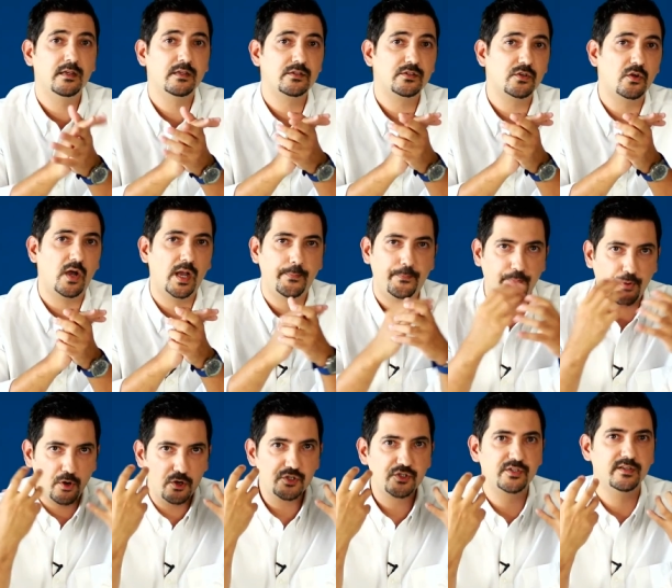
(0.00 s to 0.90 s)
So I
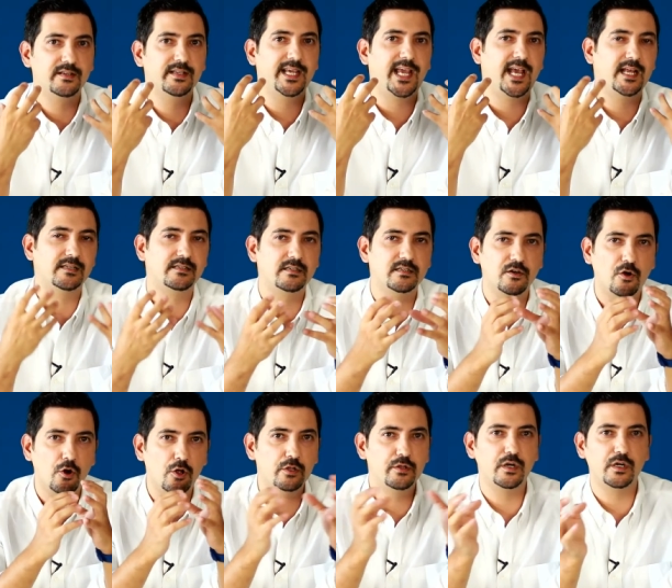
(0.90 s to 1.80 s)
personally answer
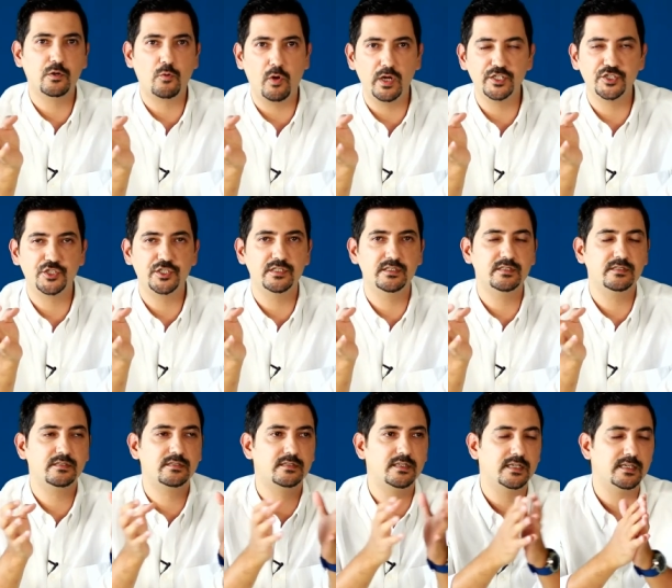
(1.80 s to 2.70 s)
all your
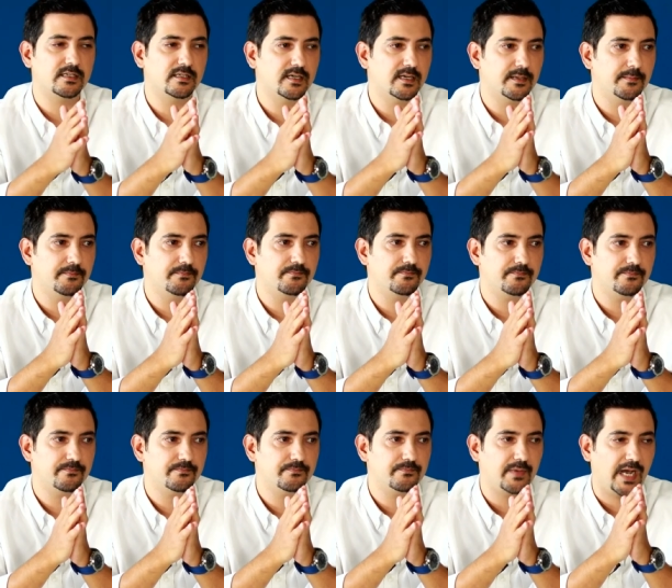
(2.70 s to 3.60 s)
questions, and um,
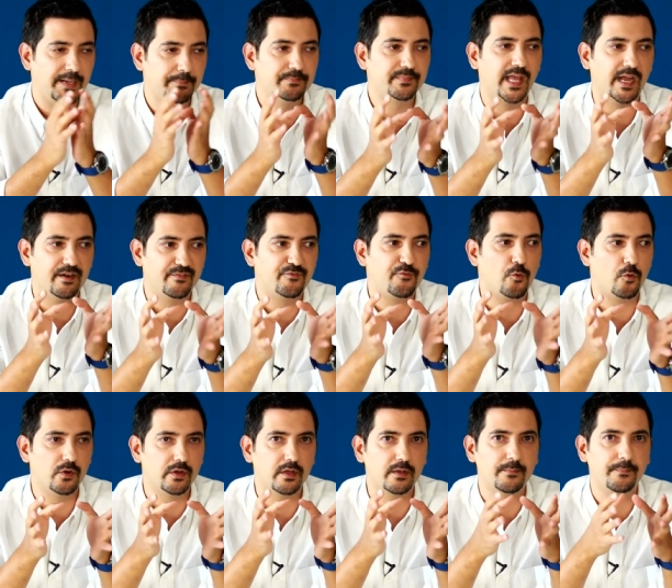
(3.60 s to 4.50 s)
I'm there
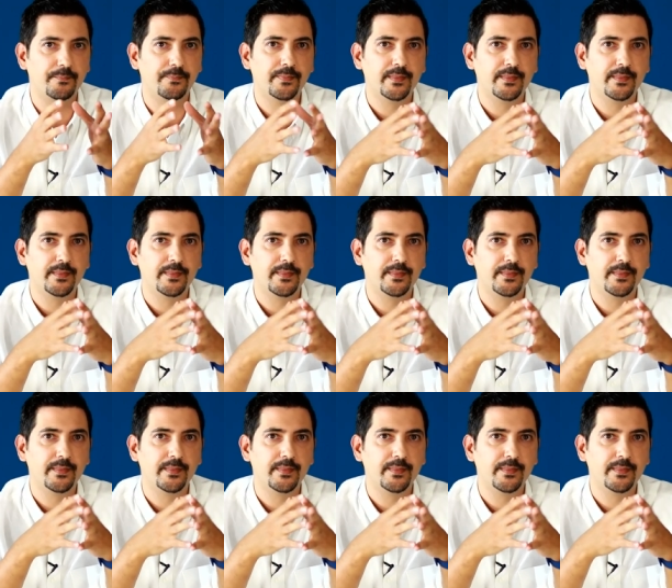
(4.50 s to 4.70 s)
for you.